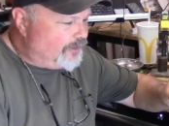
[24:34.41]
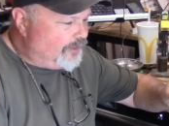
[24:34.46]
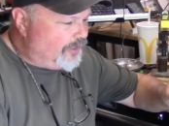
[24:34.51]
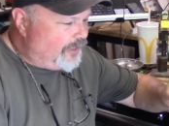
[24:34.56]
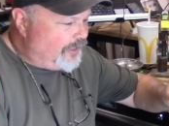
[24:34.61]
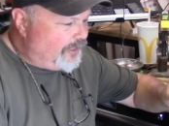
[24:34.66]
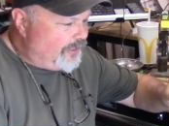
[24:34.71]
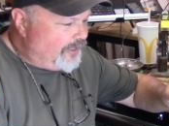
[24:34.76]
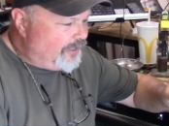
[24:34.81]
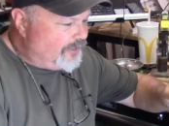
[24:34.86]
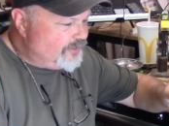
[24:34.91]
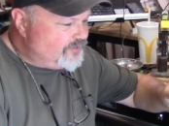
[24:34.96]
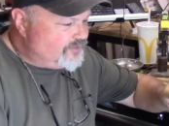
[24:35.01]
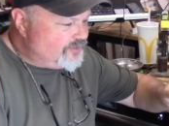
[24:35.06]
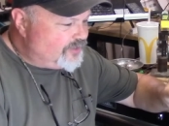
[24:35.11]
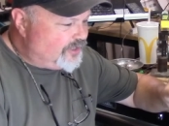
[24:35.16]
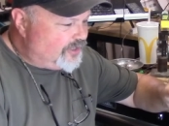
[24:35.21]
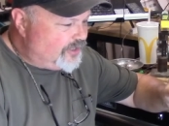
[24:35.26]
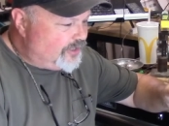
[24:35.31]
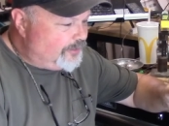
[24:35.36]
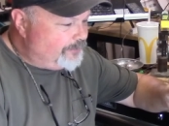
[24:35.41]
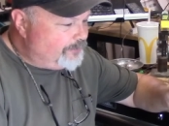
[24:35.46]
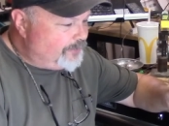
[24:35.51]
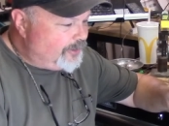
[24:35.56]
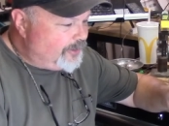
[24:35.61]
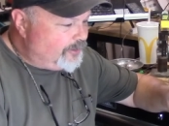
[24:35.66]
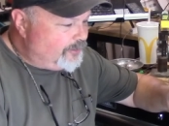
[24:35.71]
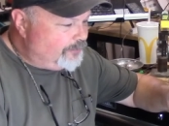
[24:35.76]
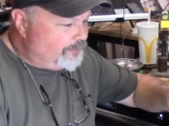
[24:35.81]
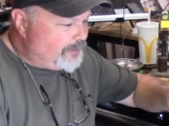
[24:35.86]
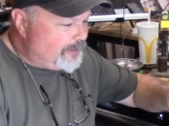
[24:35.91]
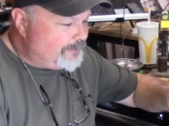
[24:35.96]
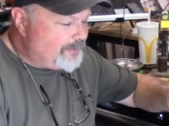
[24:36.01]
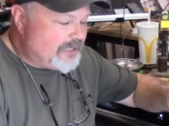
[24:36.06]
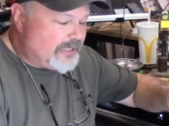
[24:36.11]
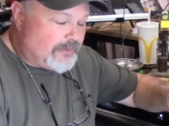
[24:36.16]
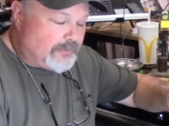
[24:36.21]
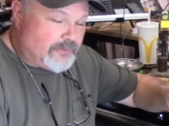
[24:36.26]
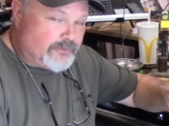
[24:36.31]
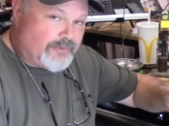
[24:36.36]
and maybe
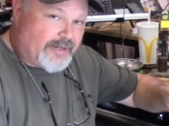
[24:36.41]
that would